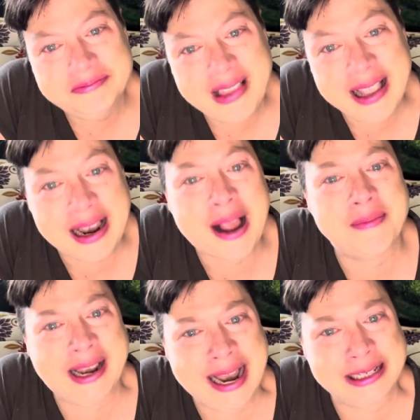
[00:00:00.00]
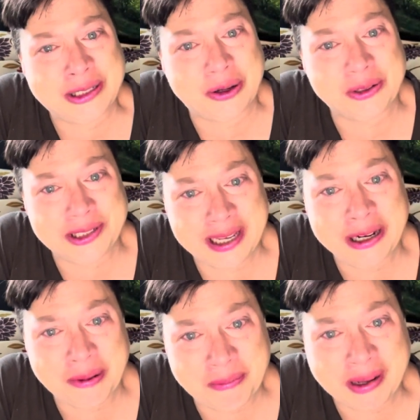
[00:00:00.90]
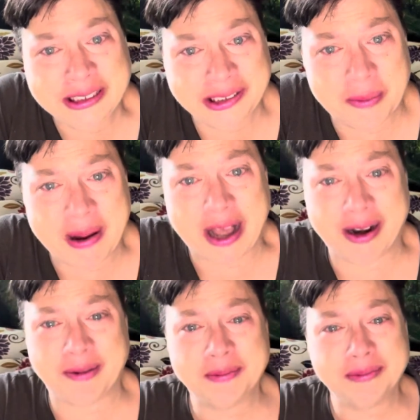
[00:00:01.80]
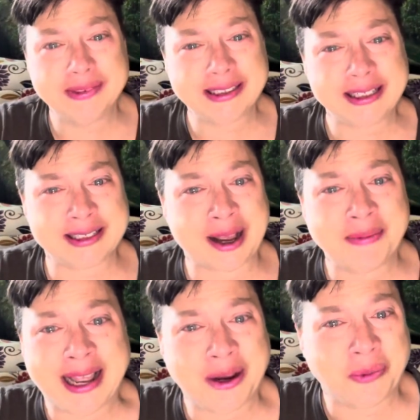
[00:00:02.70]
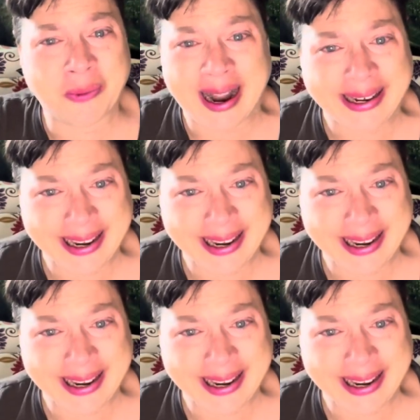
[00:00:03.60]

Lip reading: And I'm an asshole sitting here bitching about them. Because I'm like, why